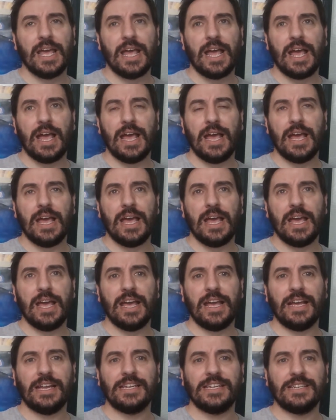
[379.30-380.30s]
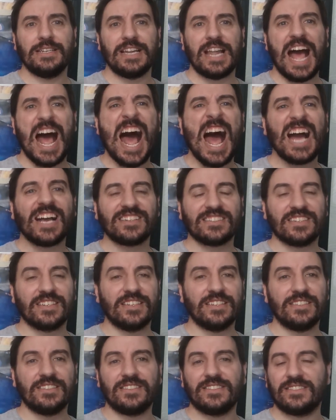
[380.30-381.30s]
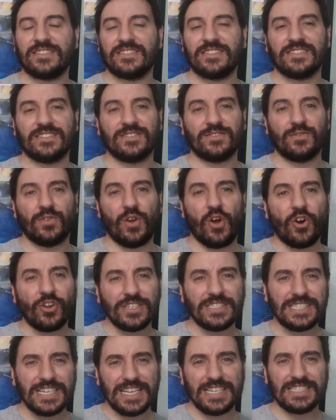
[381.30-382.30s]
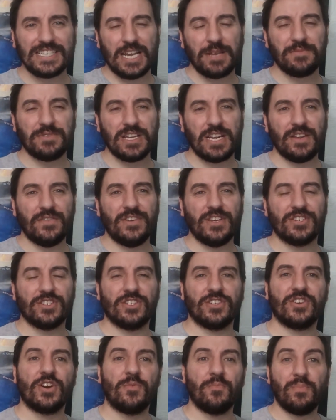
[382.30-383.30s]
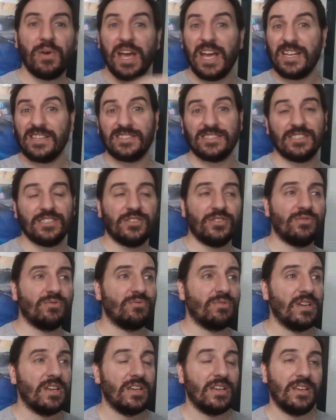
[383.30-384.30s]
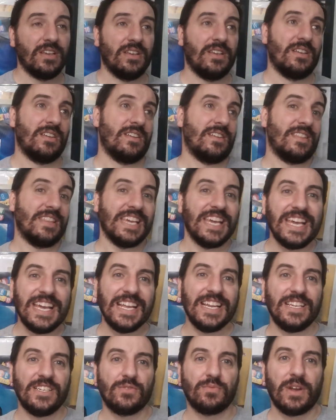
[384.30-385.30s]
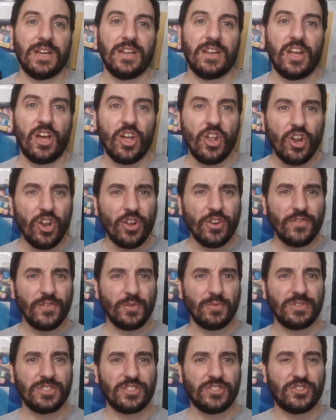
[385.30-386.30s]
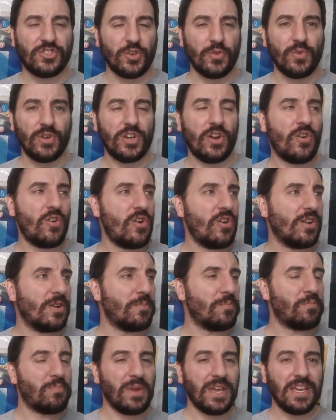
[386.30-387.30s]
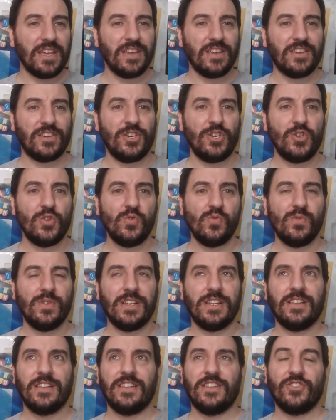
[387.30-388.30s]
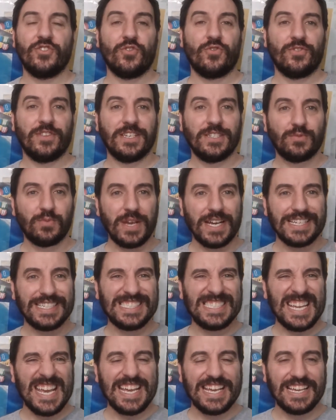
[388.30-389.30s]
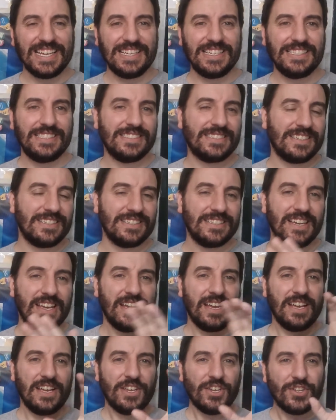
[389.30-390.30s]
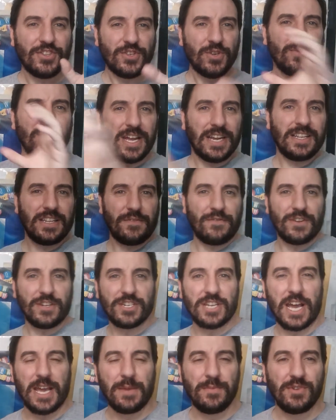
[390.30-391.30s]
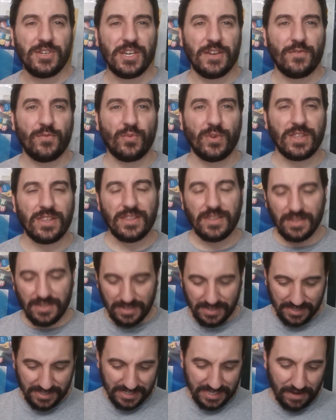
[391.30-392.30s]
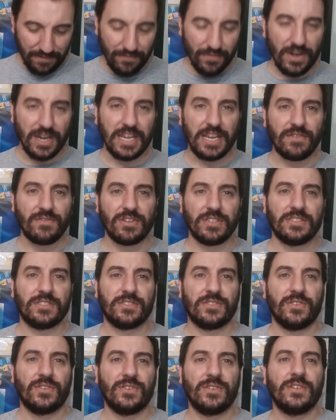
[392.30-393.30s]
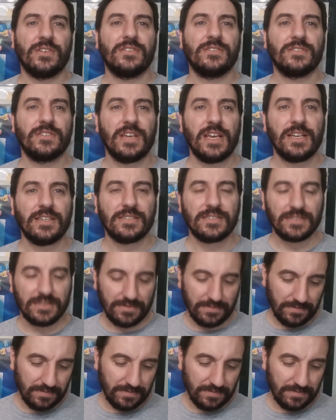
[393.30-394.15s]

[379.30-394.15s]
and accidents on daytime television, compared to the 80s when a lot of it was Do It All and B&Q. In the Northeast we had Dickens, and you do get a different time shift with different eras. So yes,